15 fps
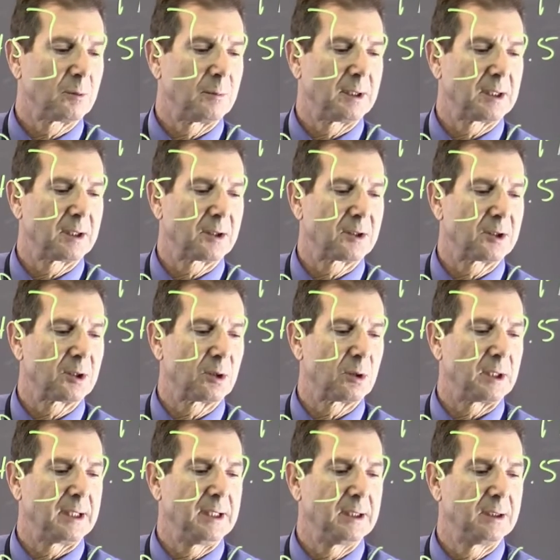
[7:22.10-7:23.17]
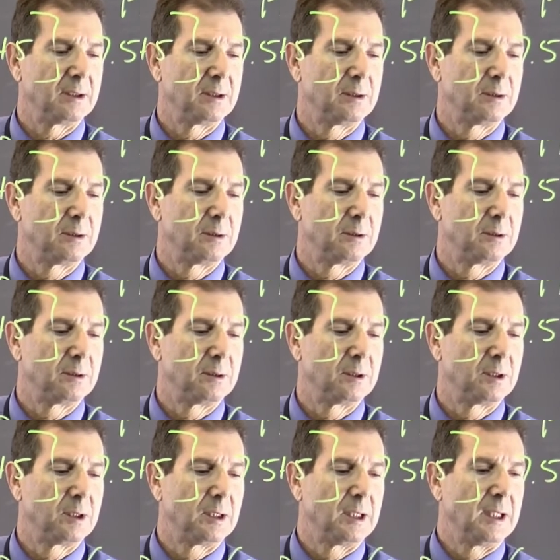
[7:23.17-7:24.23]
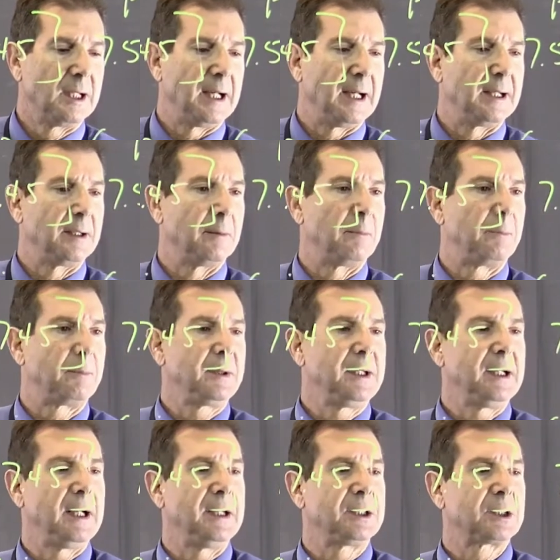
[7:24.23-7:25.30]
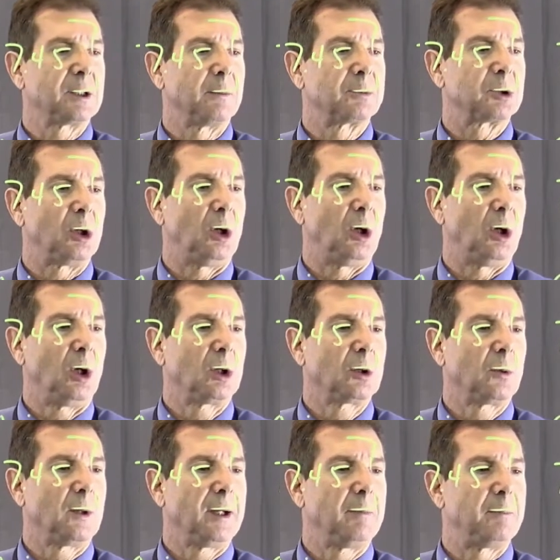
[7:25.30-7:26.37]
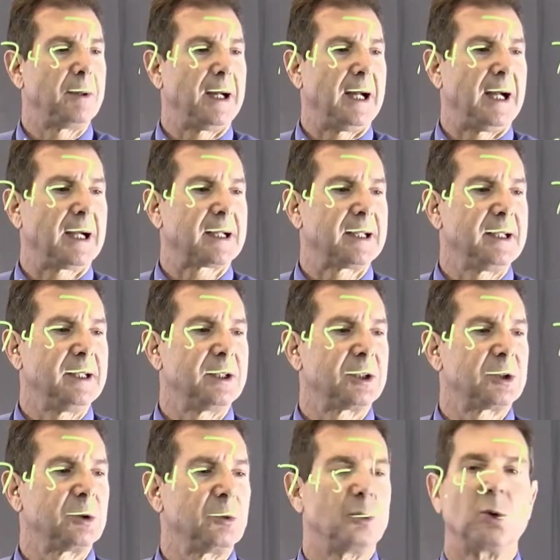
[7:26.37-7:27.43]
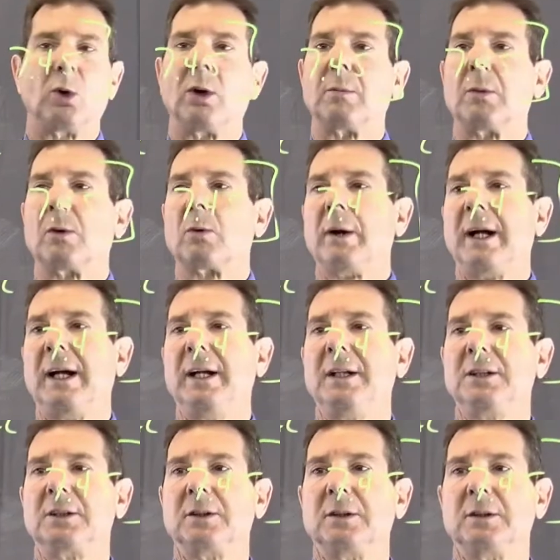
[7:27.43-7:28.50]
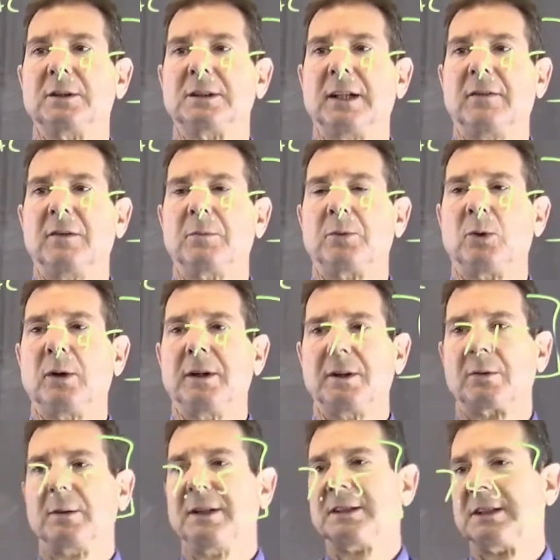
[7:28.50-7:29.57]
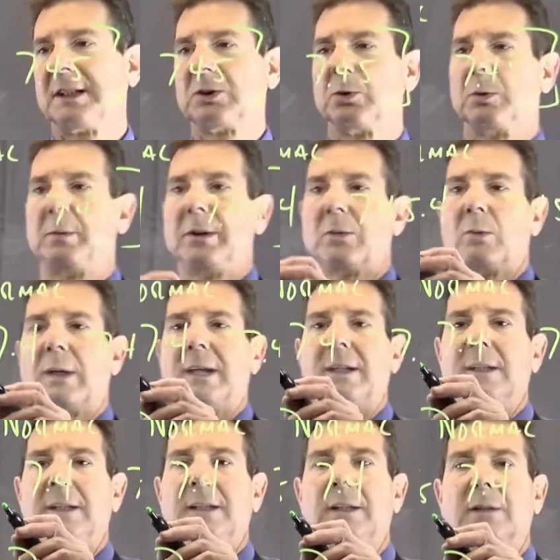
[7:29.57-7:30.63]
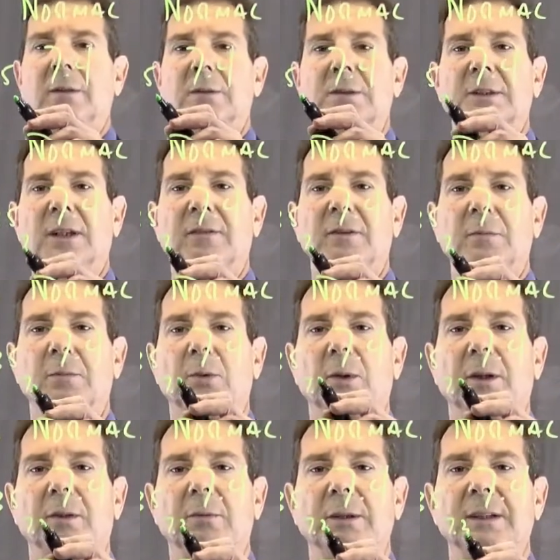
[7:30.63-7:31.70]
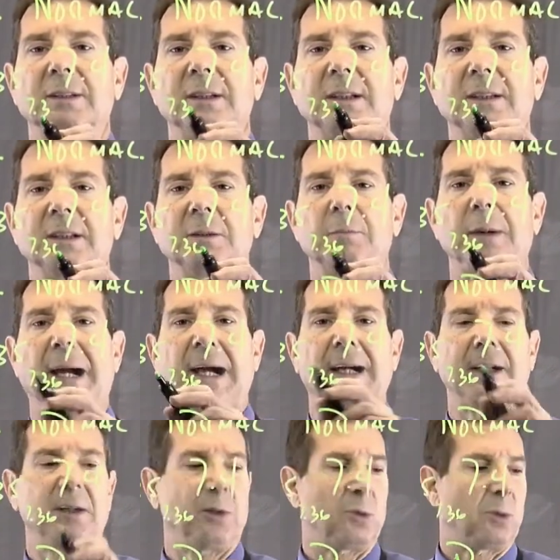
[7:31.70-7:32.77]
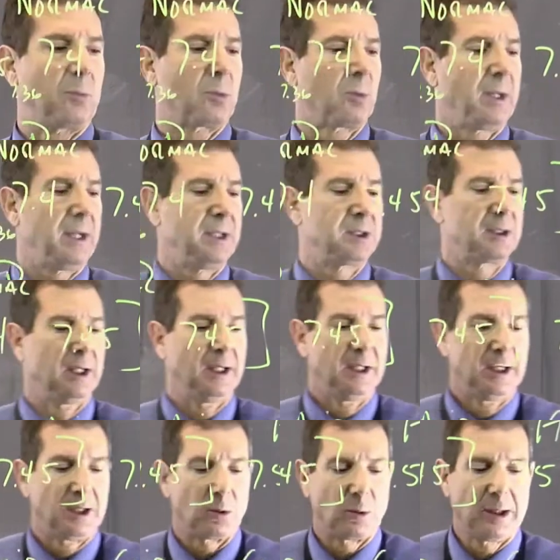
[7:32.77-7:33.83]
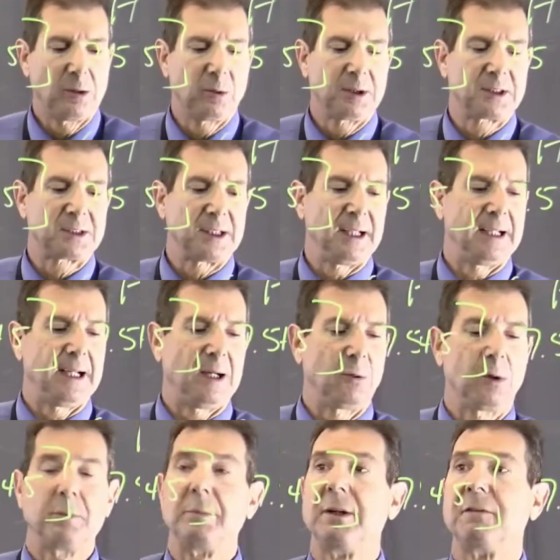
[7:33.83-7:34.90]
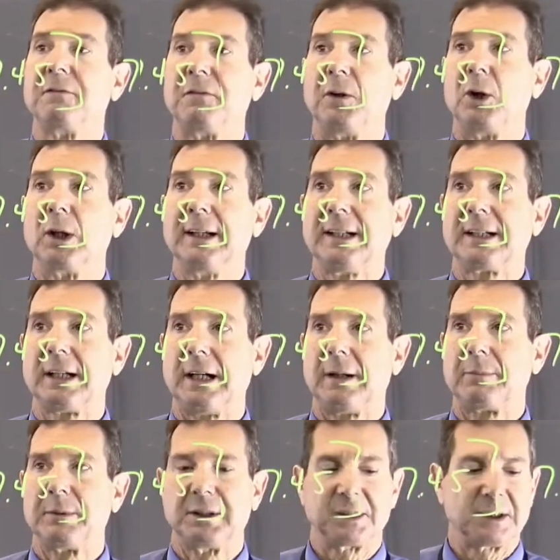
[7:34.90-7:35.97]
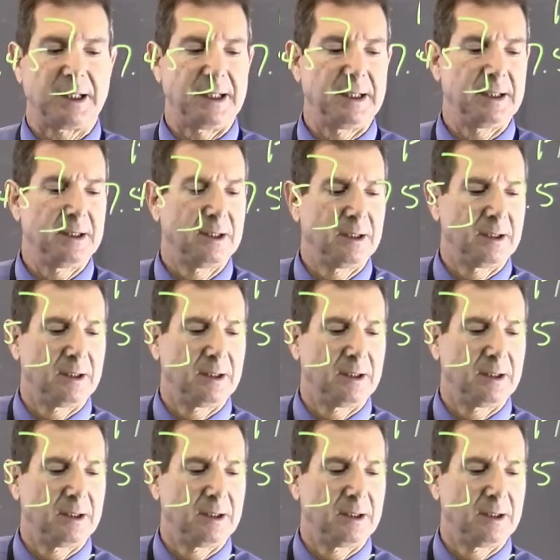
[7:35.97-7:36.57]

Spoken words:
make it 30, and the pH comes all the way back into normal range, 7.36 will be right in here, 7.36 is back in the normal range, we would say that would be fully compensated,